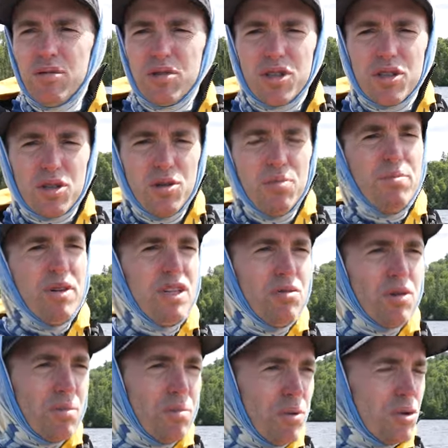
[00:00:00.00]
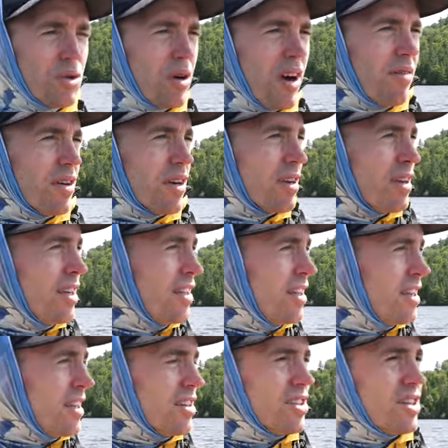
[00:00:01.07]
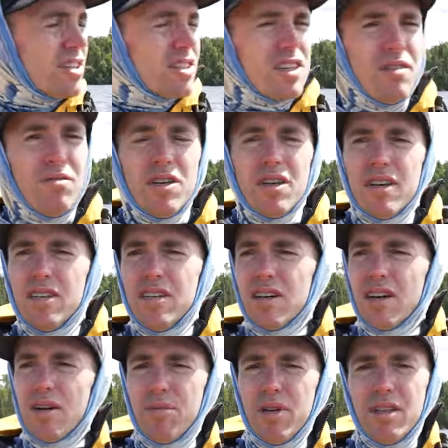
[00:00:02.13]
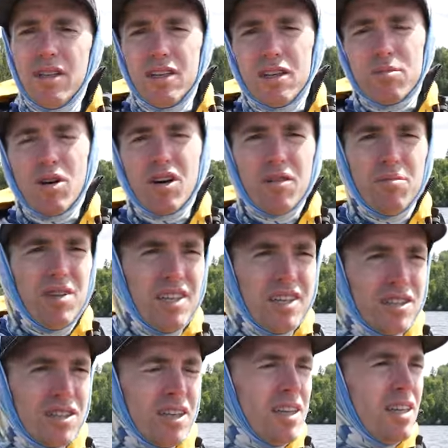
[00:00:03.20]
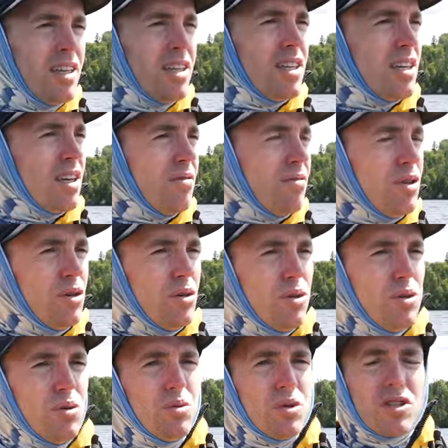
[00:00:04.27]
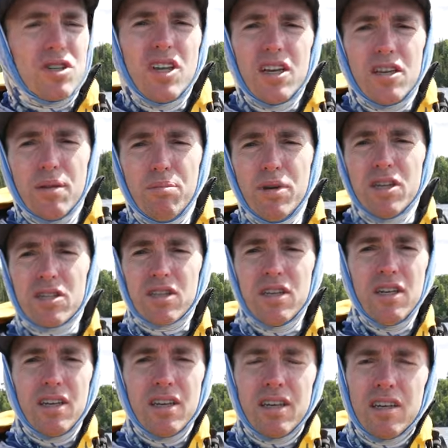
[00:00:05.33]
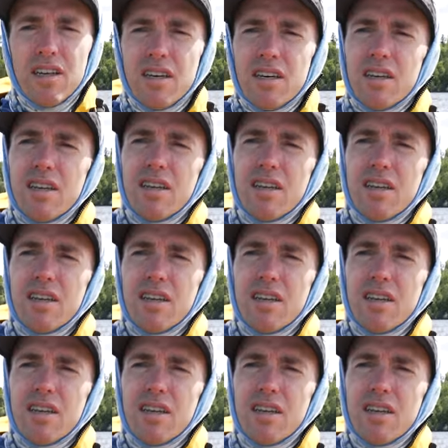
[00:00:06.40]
was just too busy with boat traffic. And just to give you an idea how big Lake Temagami is, if you were to take the biggest lake in